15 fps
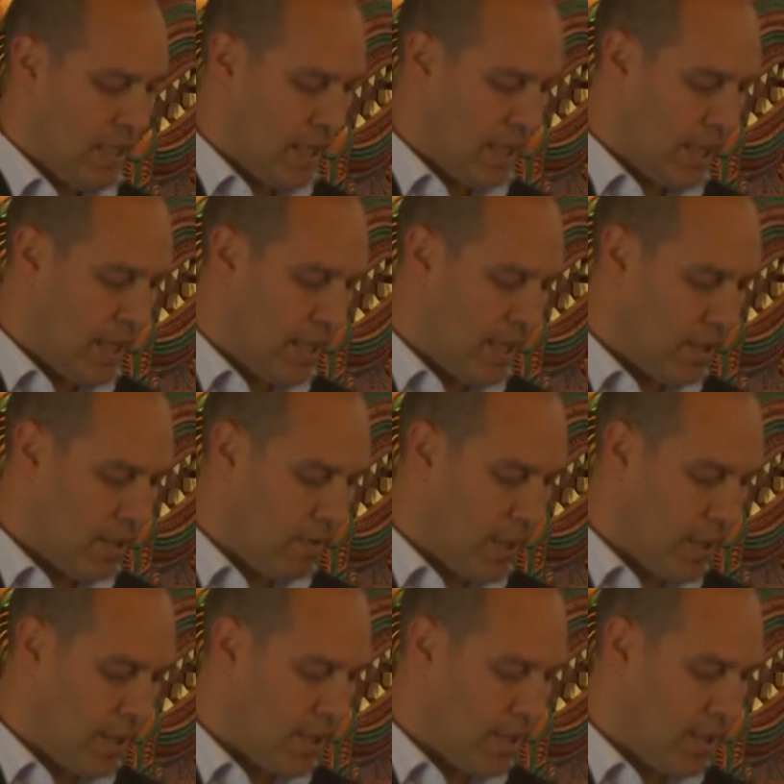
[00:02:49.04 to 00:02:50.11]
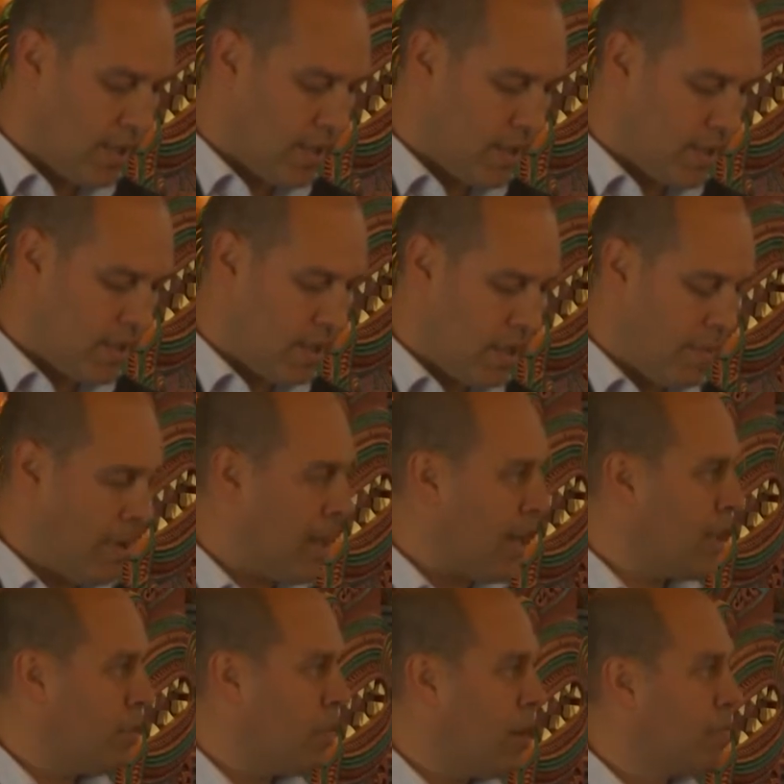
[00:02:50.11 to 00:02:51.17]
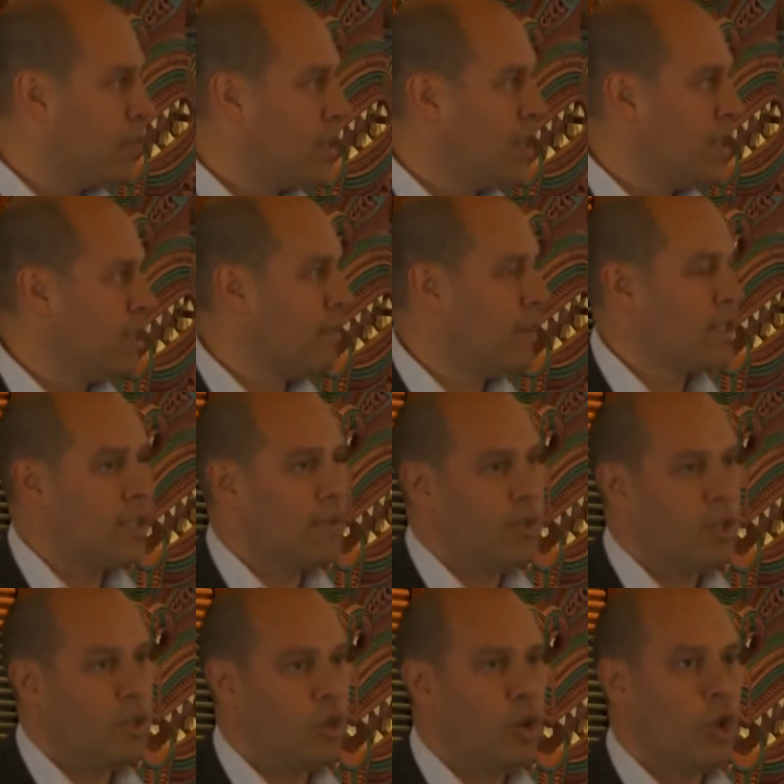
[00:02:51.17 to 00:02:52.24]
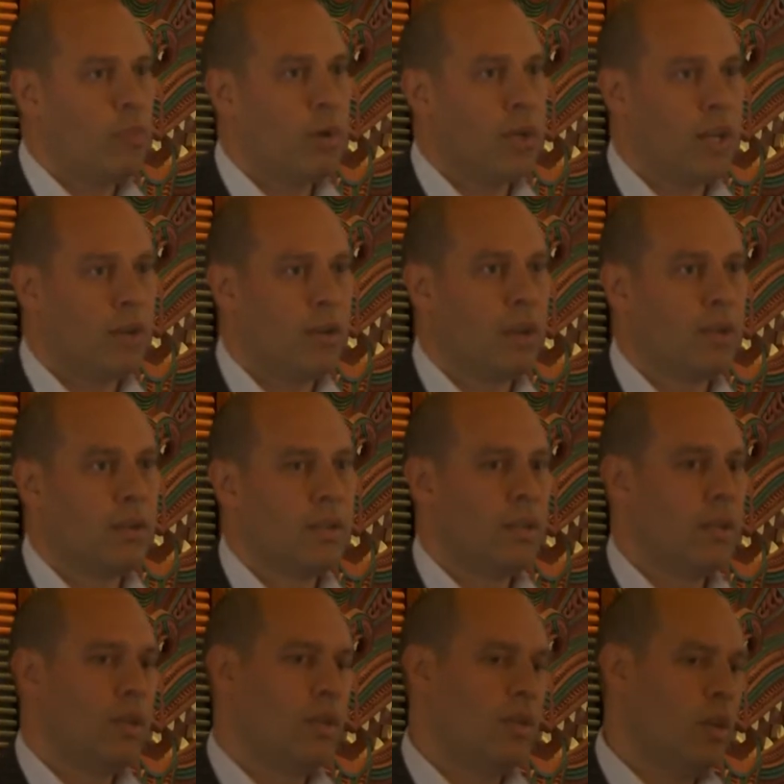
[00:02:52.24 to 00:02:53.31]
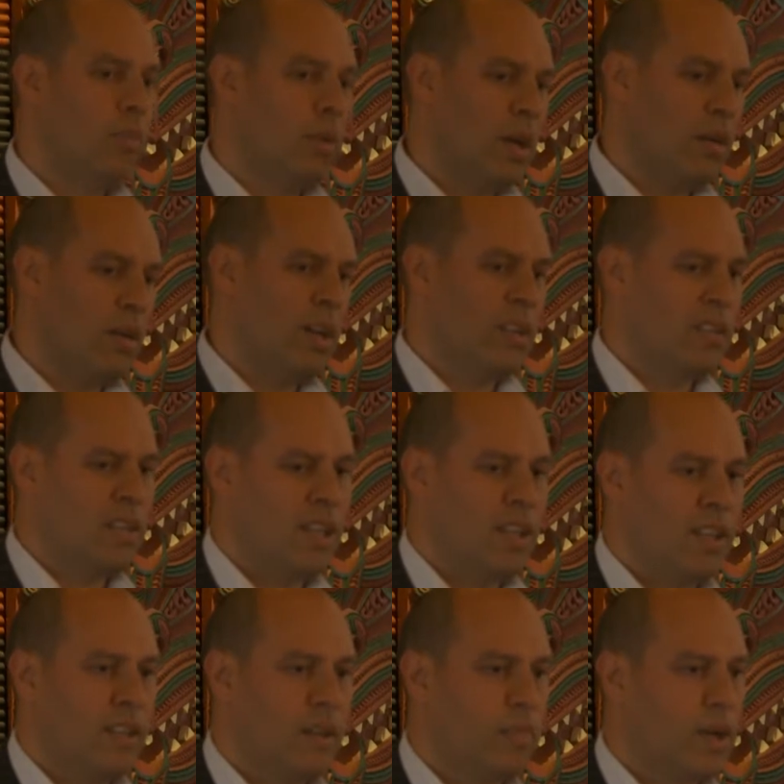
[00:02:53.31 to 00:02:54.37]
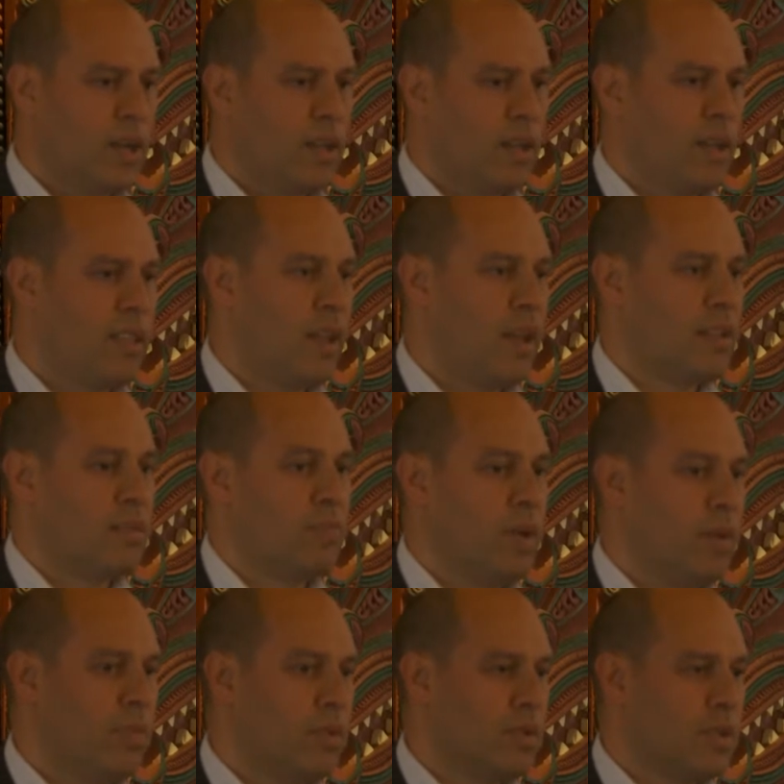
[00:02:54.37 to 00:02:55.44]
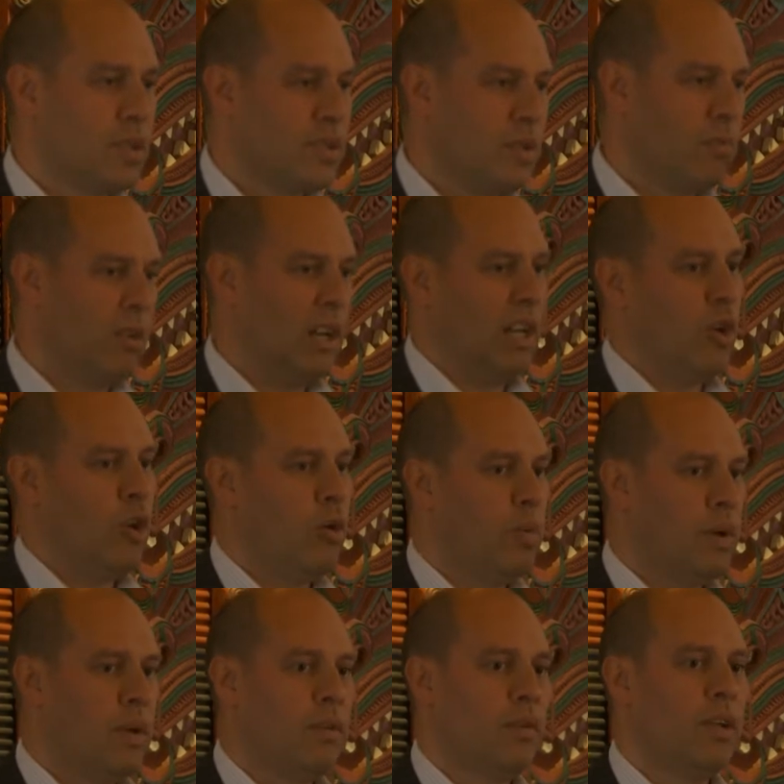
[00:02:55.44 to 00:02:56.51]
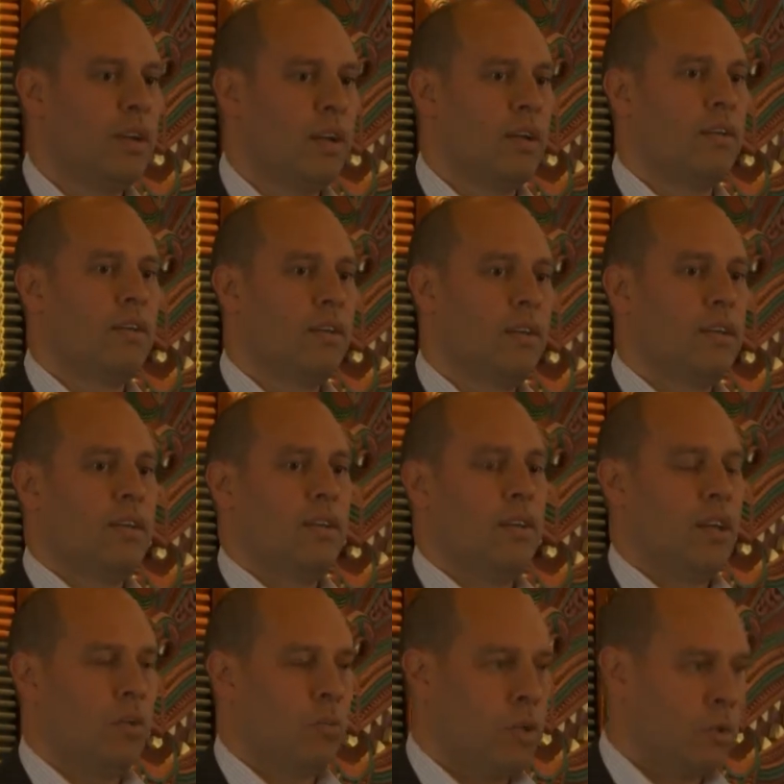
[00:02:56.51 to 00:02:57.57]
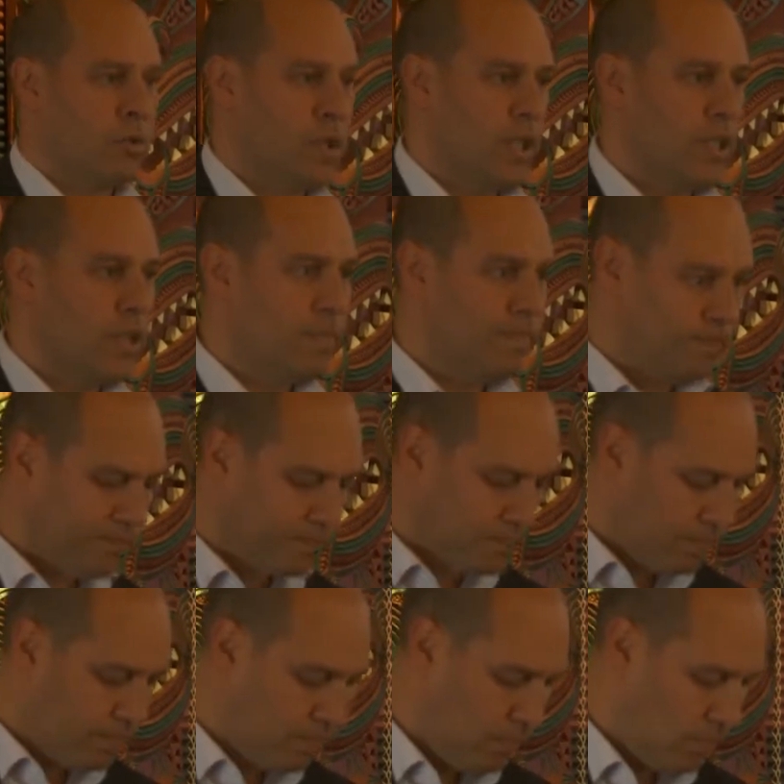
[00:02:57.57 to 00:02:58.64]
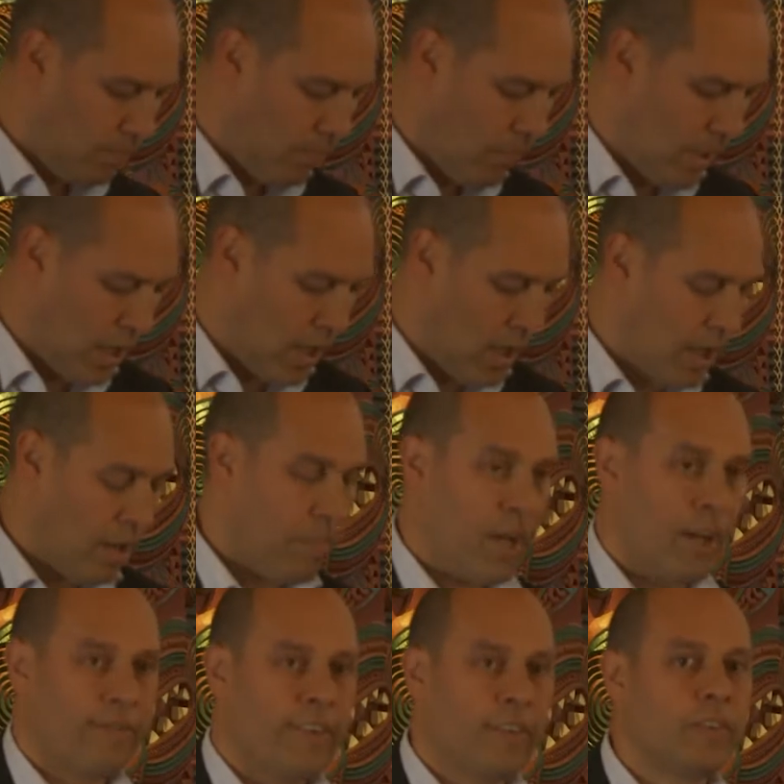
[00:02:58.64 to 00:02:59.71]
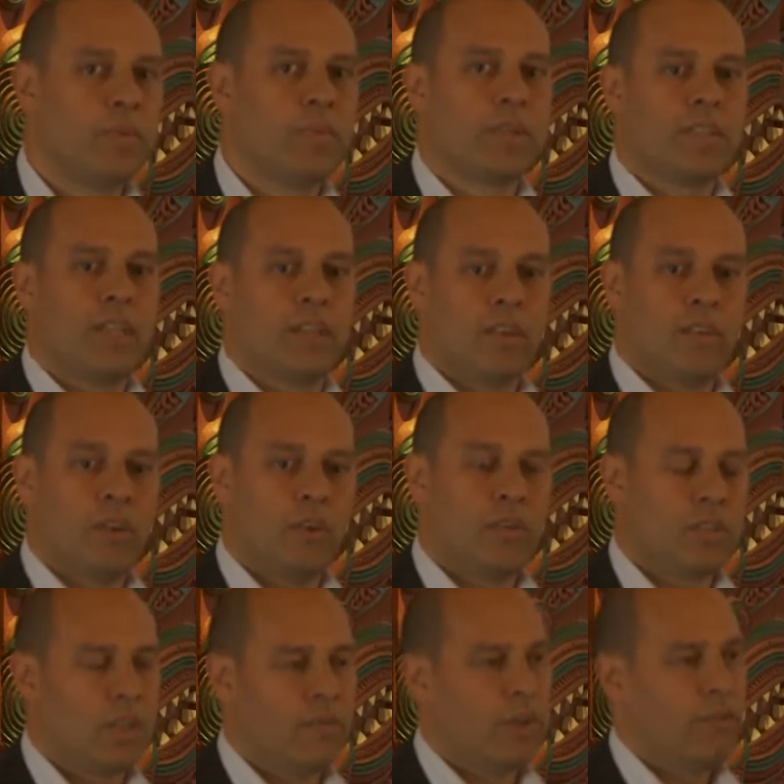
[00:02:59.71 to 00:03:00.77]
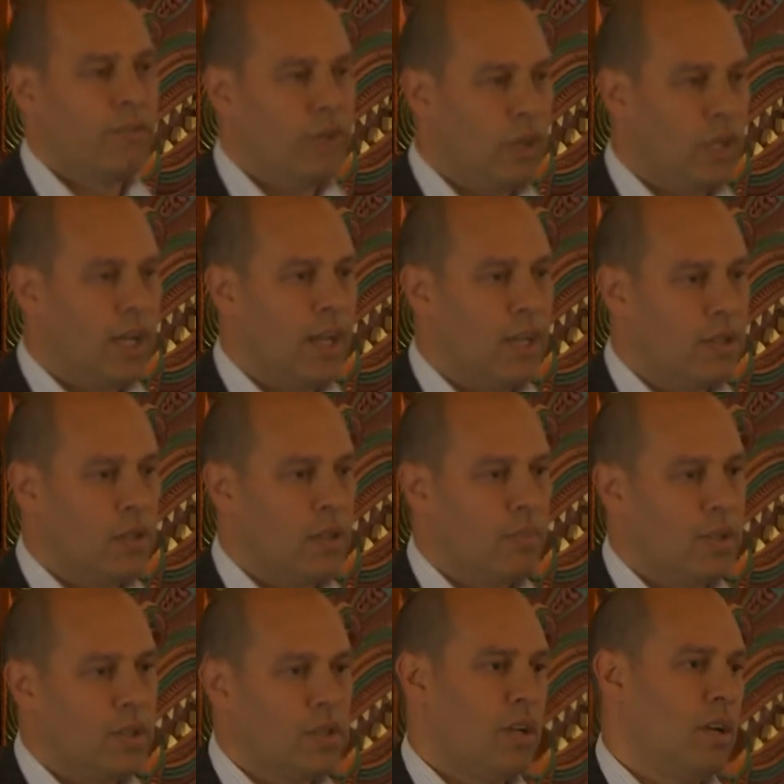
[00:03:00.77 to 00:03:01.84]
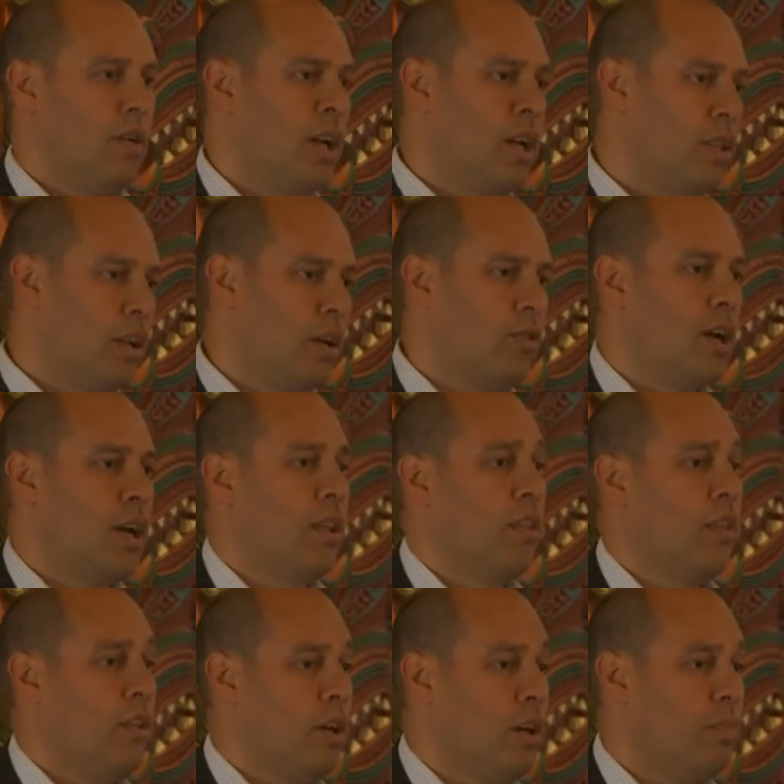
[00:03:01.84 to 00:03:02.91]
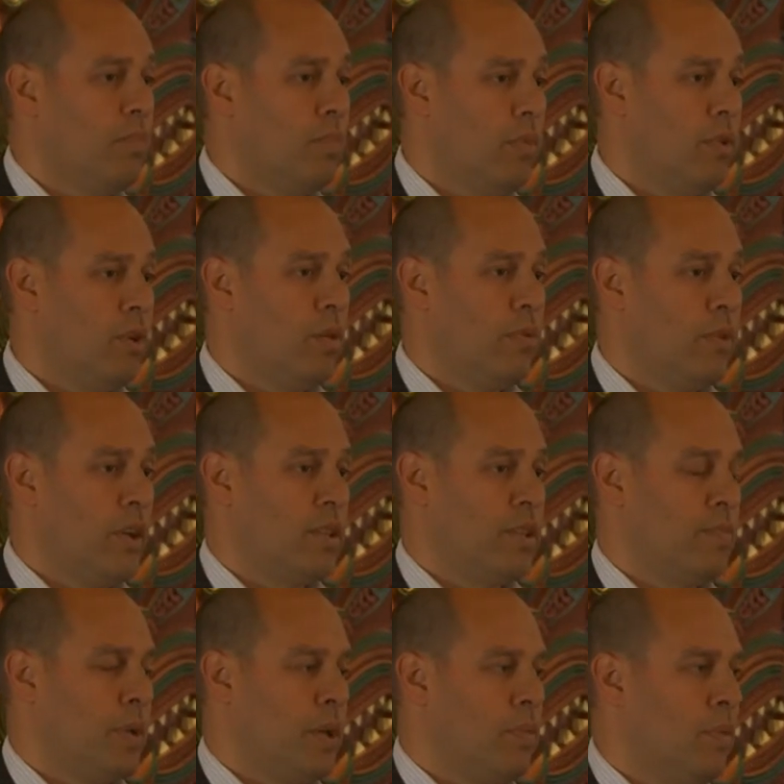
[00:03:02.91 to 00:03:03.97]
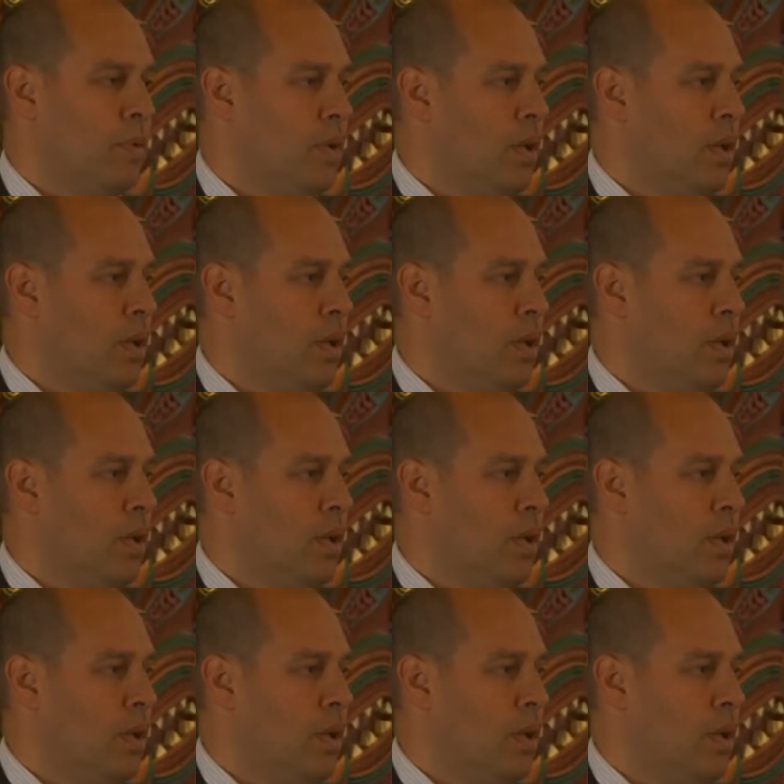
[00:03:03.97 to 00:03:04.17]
As of last census, about 81% of us live in an urban area. Urban area is anything bigger than 1,000 people, so it's not really urban in a real sense. About 50% of those live in a very large urban, so anything greater than 30,000 people.